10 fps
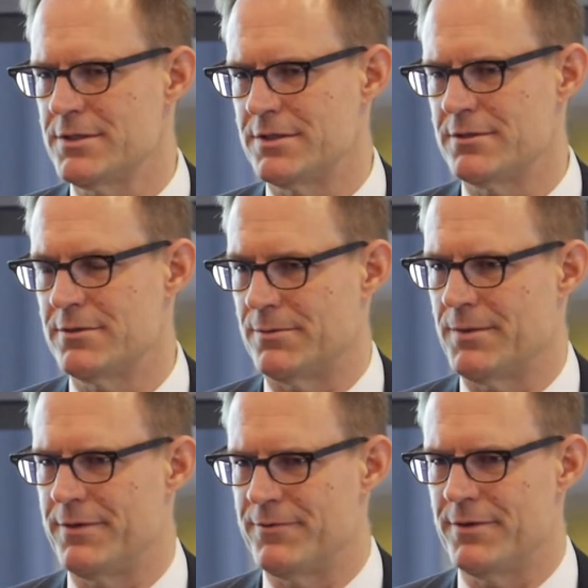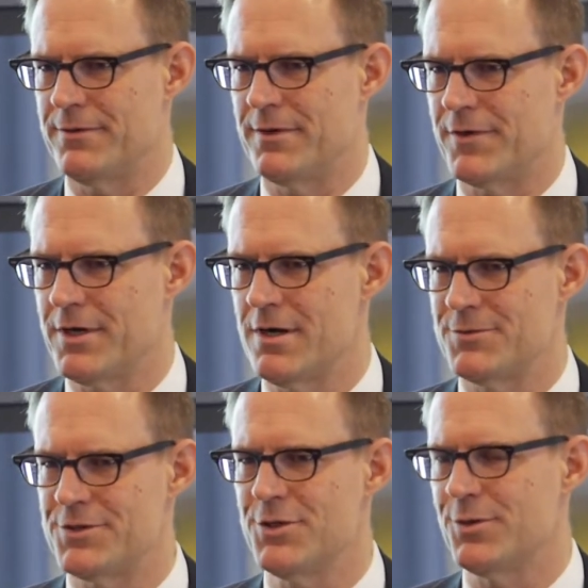doesn't, you know, if it
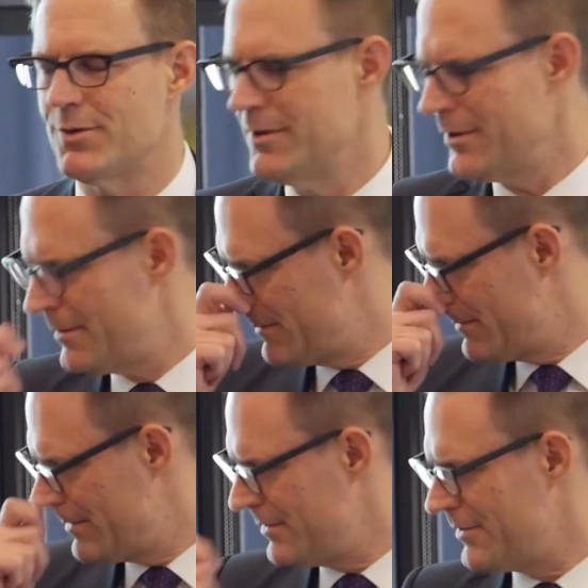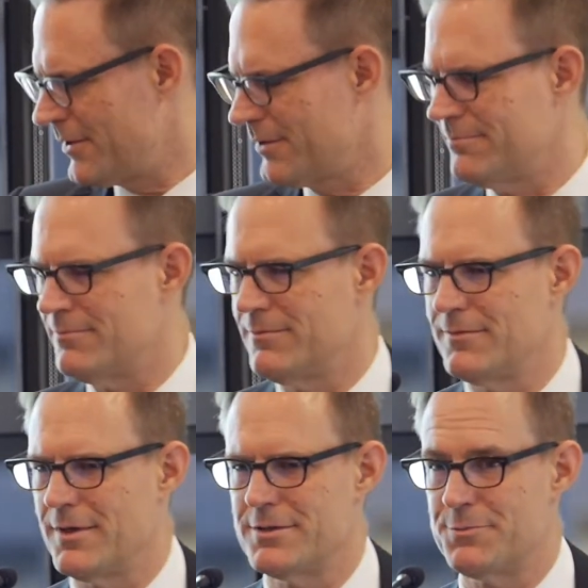comes due,
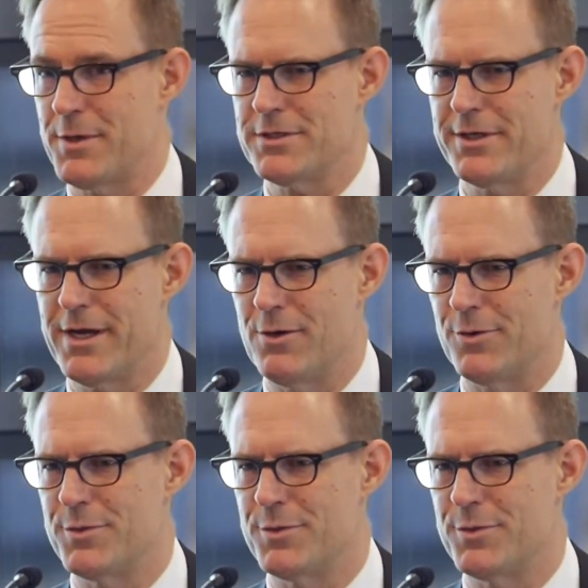especially now